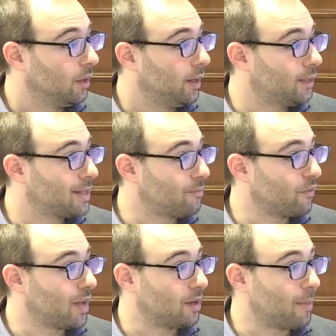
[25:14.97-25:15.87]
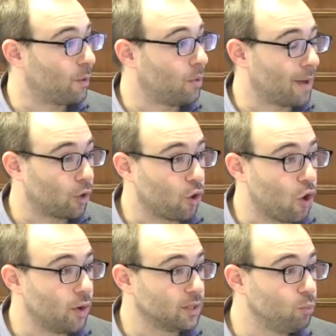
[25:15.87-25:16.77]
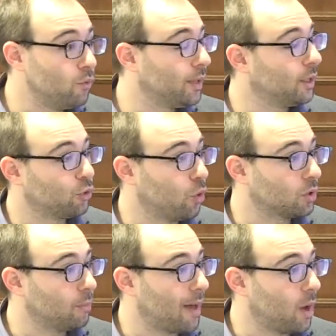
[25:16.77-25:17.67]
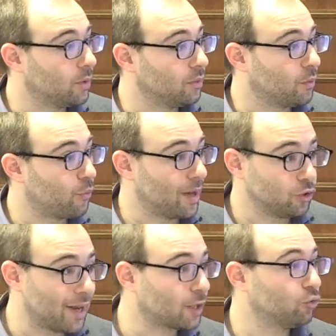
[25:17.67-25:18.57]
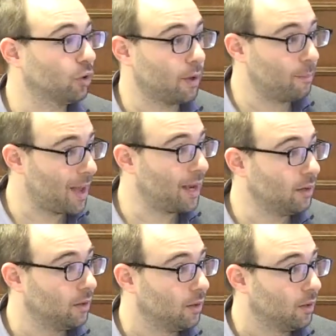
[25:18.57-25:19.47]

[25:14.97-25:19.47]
It's something that Emmanuel Macron has movingly talked about in the French electoral campaign,